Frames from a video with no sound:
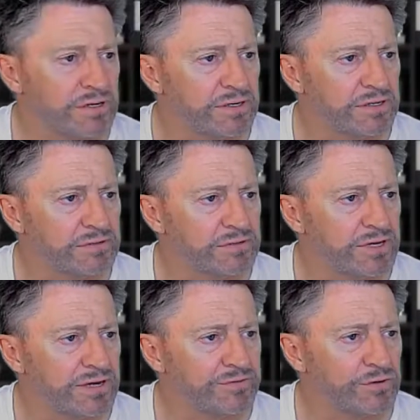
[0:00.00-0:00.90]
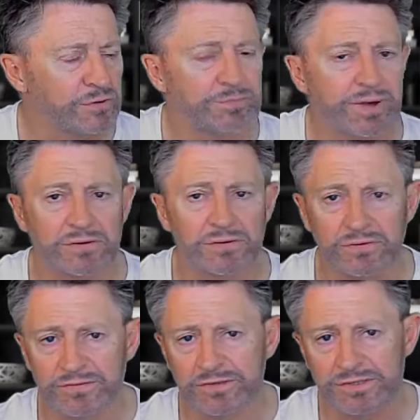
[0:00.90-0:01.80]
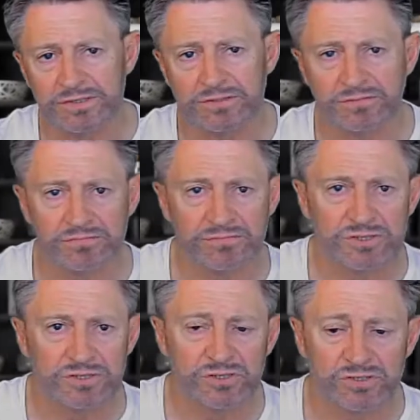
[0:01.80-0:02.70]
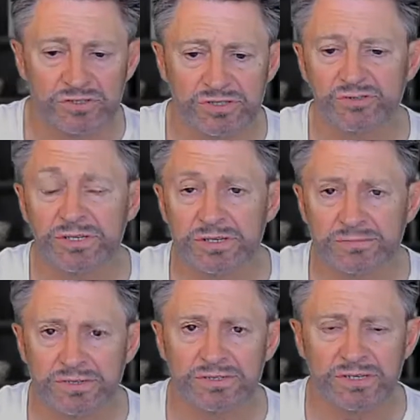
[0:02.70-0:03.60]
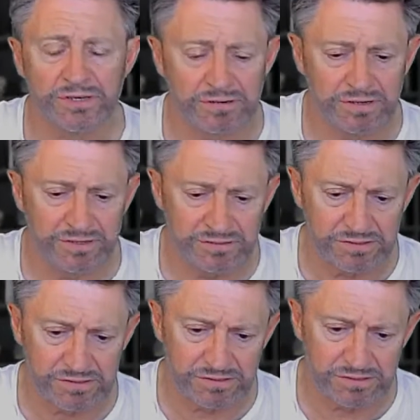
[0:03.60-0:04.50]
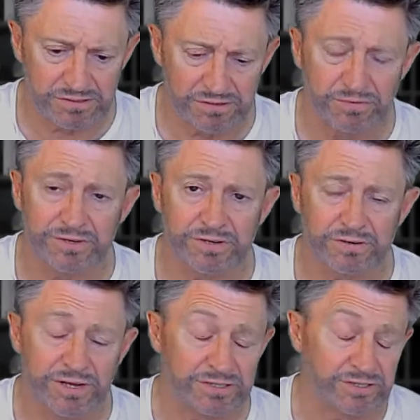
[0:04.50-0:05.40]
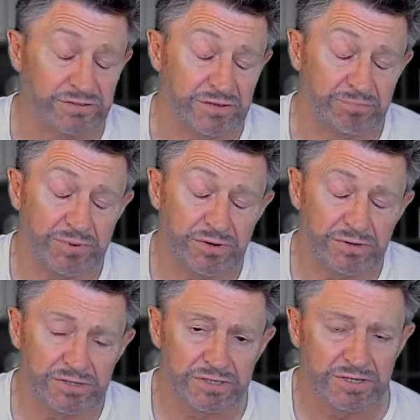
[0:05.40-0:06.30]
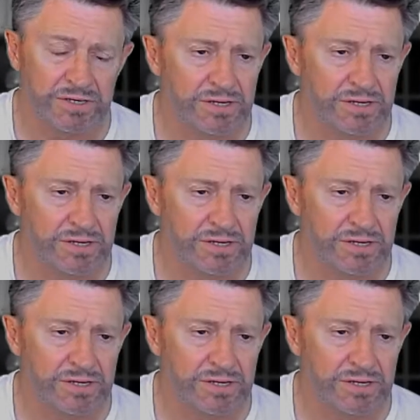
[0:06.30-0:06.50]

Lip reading: I will have a look back over this stream and see how it actually appears.